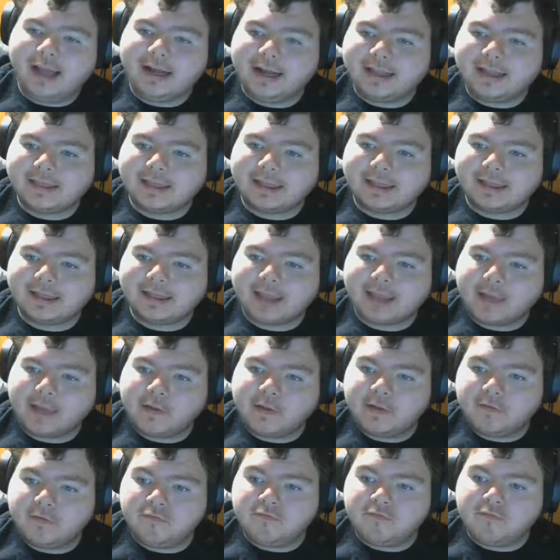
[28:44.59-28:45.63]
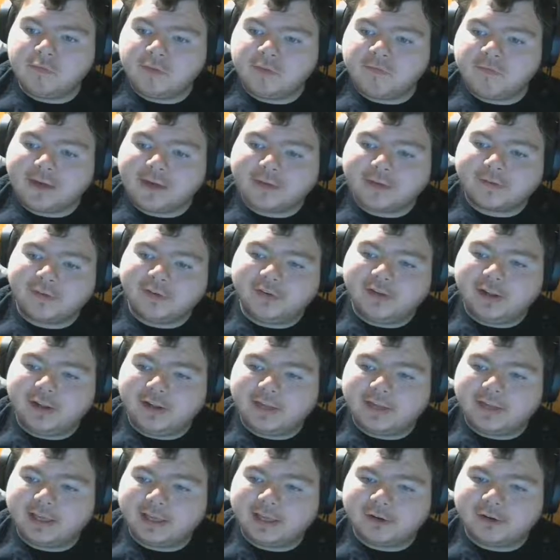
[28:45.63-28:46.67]
I think they faked her death
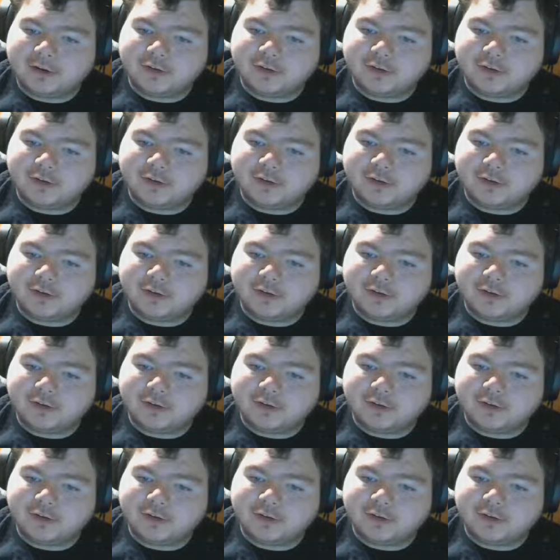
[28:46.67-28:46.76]
to get her